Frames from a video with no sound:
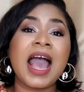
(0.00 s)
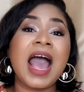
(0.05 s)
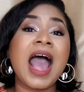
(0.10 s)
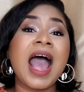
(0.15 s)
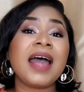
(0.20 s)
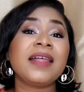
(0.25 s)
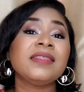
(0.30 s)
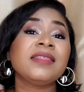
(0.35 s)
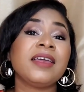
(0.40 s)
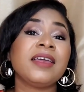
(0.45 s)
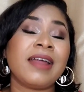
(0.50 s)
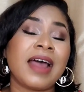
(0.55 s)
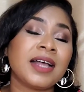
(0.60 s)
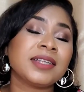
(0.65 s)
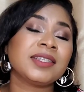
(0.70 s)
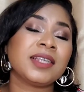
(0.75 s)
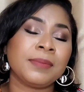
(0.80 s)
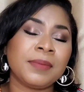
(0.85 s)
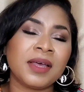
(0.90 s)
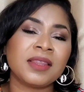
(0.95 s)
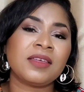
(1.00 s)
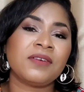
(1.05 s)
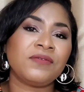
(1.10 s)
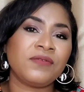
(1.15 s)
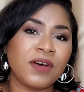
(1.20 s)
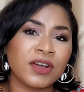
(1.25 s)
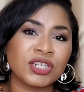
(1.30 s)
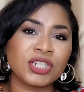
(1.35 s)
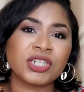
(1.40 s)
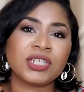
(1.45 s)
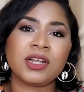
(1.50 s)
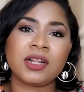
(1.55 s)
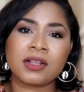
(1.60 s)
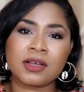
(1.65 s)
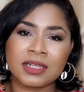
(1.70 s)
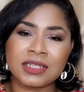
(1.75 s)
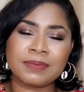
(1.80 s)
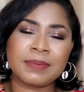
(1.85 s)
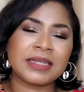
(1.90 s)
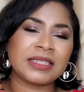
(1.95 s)
And are some other functional
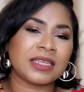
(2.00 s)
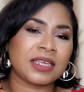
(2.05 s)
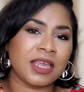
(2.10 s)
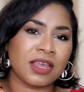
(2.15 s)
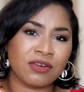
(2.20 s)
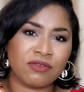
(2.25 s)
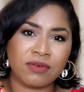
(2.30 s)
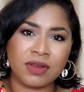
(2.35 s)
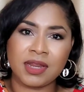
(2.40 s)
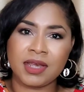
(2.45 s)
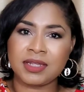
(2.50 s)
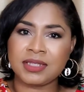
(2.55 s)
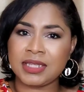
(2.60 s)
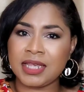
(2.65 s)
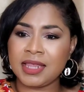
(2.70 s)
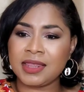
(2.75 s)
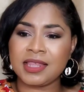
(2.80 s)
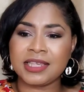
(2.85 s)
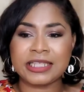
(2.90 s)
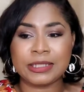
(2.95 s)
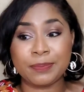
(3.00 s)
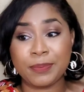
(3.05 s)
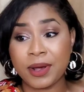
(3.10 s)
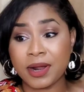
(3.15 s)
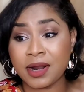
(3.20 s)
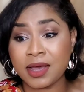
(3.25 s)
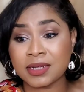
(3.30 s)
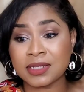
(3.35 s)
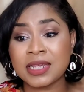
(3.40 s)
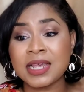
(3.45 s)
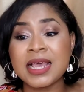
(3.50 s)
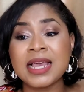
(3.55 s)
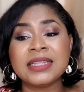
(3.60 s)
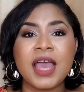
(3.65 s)
cosmetic ingredients in this product.